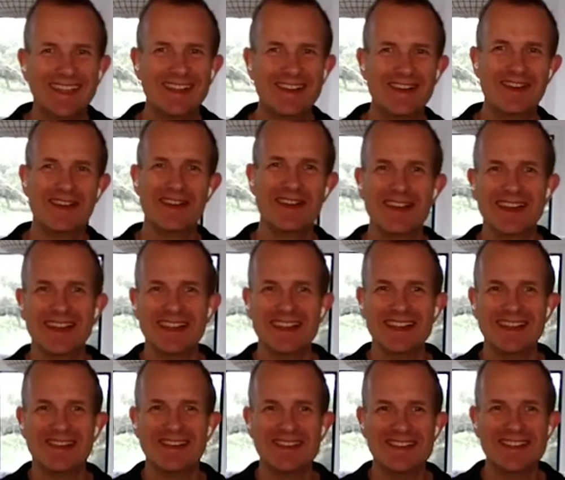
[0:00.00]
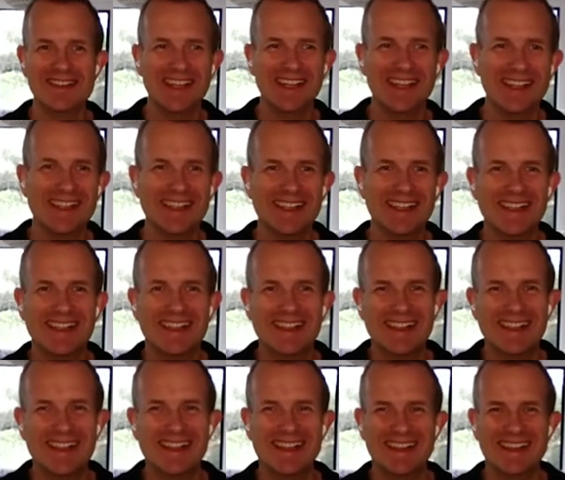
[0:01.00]

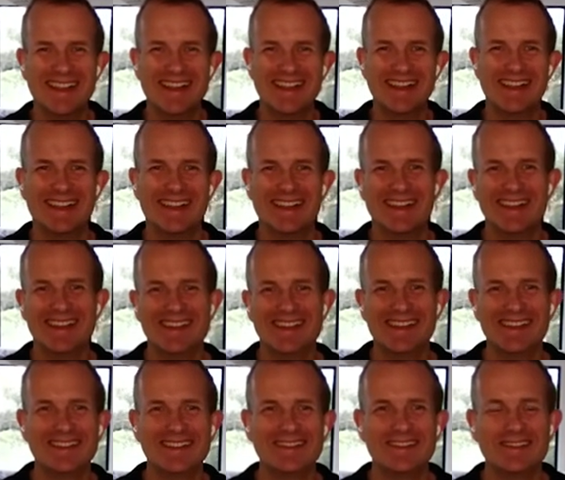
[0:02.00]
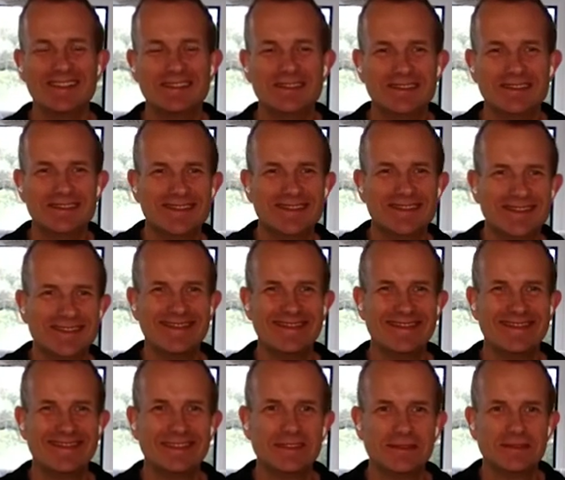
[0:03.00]

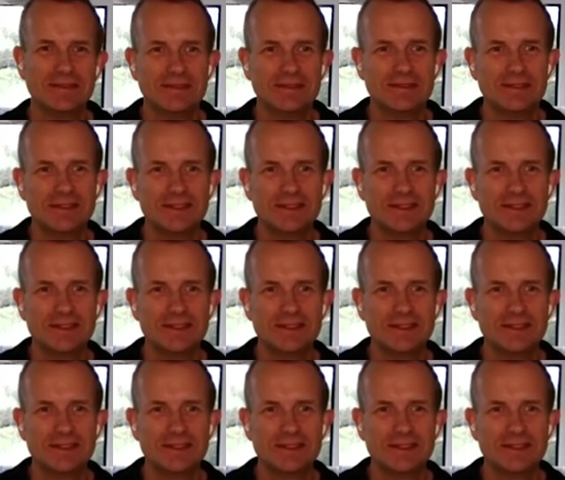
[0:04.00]
No words are spoken by the person on screen.